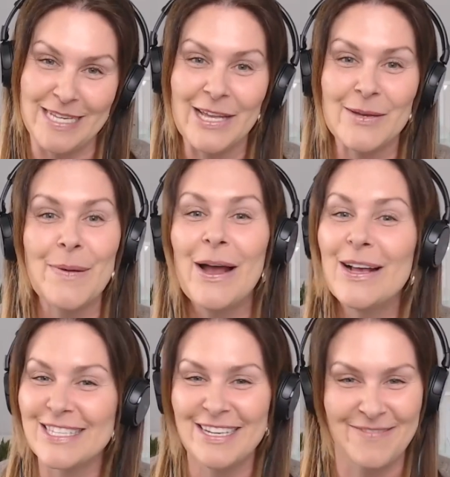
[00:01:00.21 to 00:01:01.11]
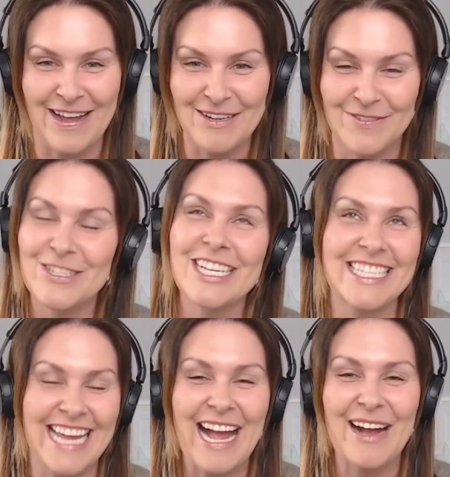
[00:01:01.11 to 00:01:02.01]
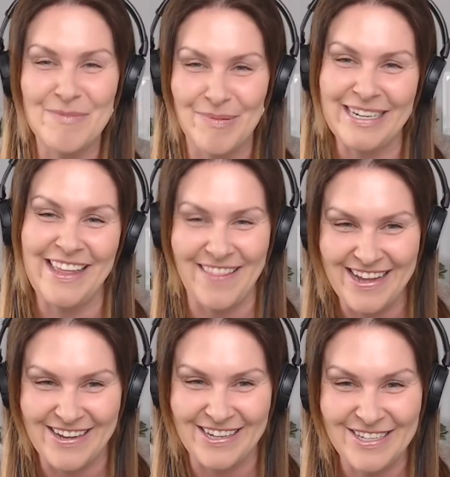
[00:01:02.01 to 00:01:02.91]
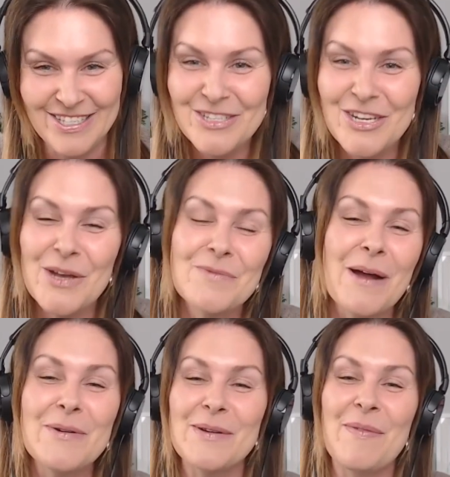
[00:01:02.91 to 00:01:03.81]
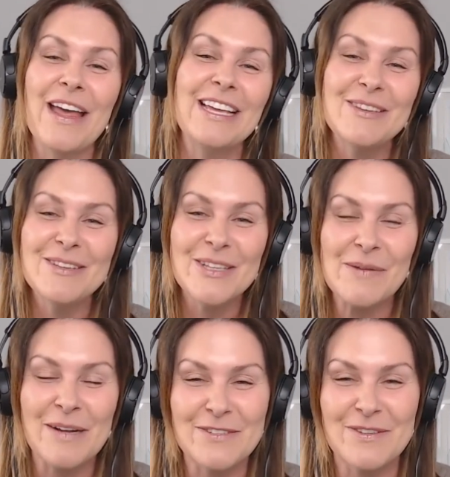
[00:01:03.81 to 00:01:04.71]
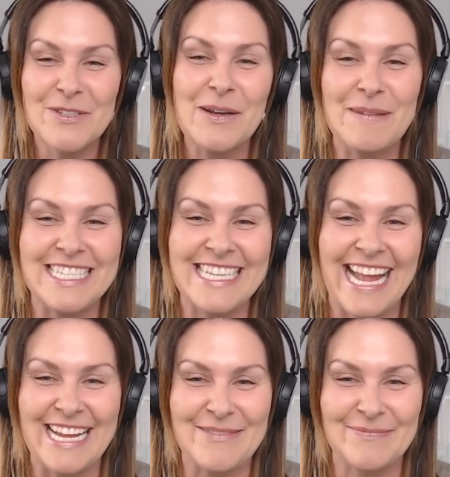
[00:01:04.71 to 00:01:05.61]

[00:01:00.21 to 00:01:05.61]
and can personally vouch for just how brilliant they are. So Jo, welcome. Thank you so much for joining me today.